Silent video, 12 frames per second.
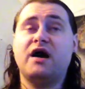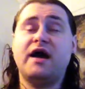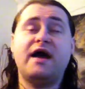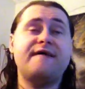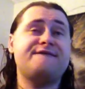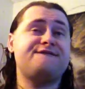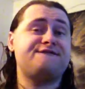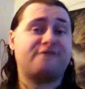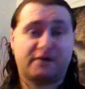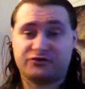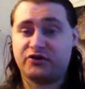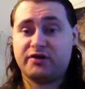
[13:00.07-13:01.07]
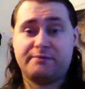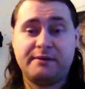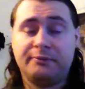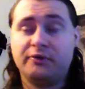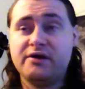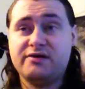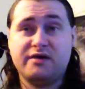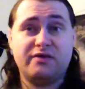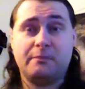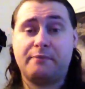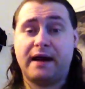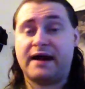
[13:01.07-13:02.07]
a fuck ton of people in, in
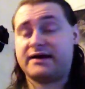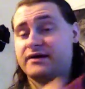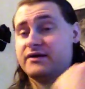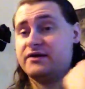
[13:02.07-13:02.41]
the back.